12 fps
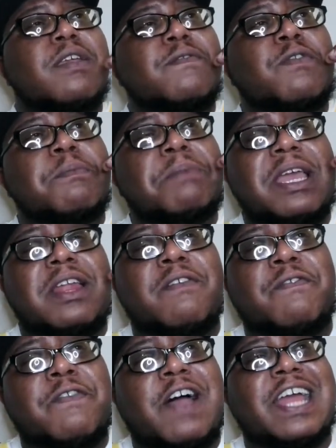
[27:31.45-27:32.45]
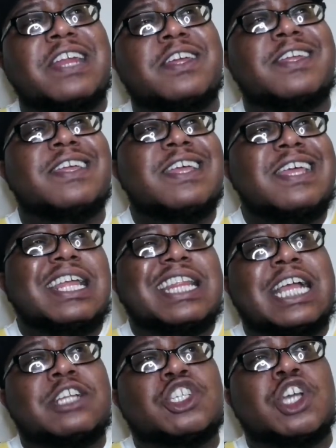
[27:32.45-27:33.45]
for being a fighter
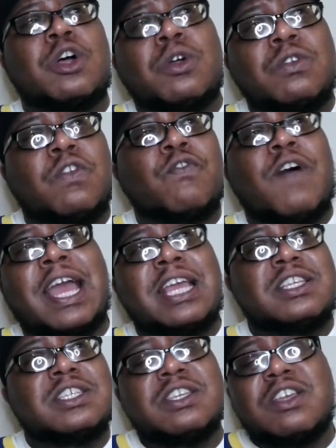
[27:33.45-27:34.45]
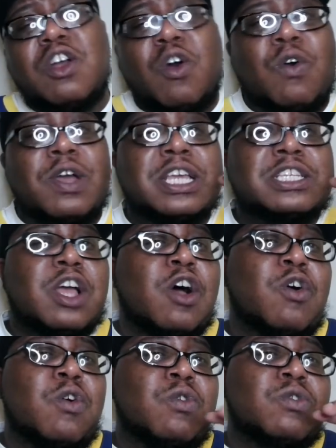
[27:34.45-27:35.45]
that chose fights on his
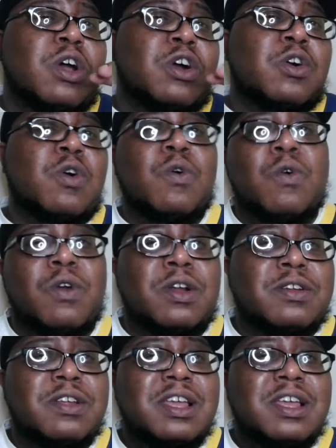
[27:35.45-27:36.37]
own accord.